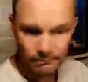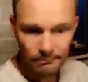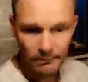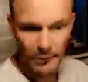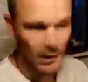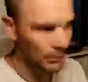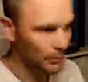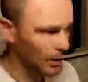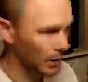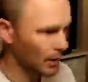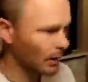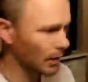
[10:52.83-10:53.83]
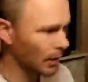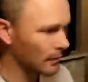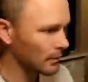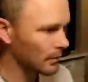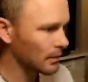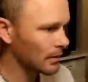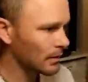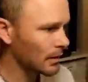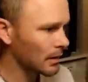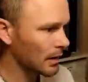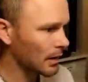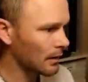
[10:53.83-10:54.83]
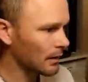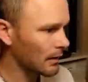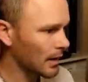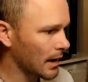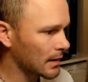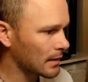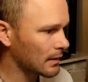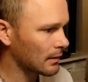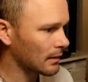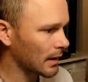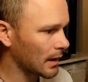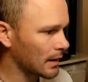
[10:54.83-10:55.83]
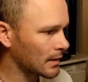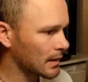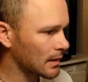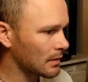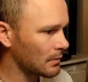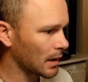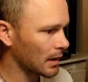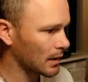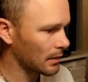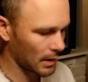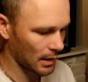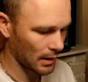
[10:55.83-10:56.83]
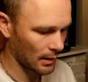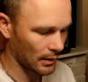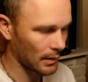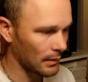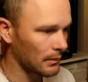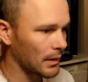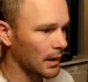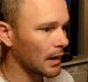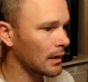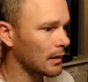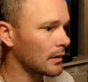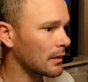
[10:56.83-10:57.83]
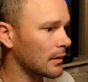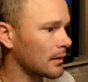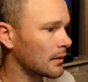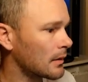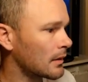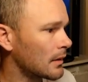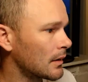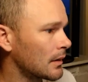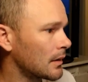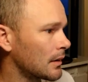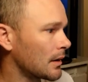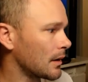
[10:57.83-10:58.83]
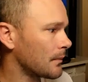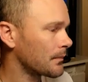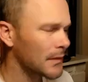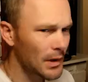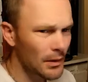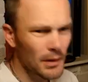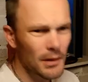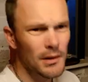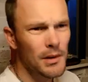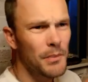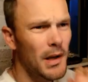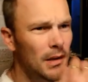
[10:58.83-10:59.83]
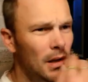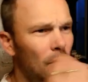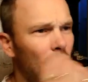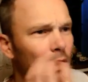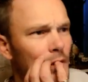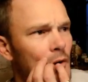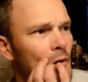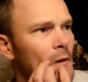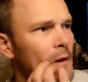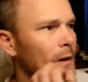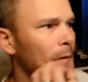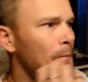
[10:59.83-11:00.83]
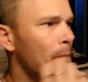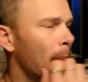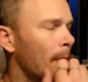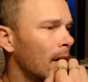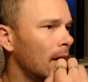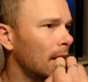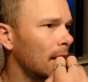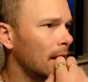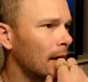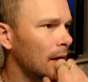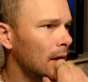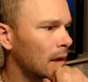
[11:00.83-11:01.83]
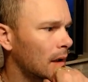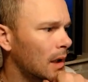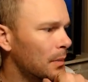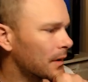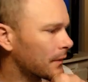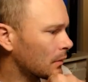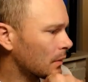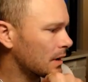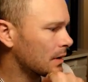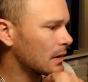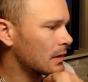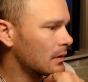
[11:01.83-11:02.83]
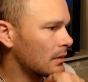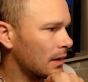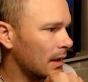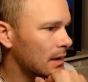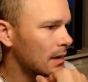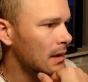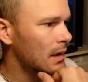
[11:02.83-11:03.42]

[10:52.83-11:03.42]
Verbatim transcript: Looking pretty good. Kind of the last little edits as you might come in here and edit your, um, depends on what you're doing here. Uh, a couple different ways you can do this.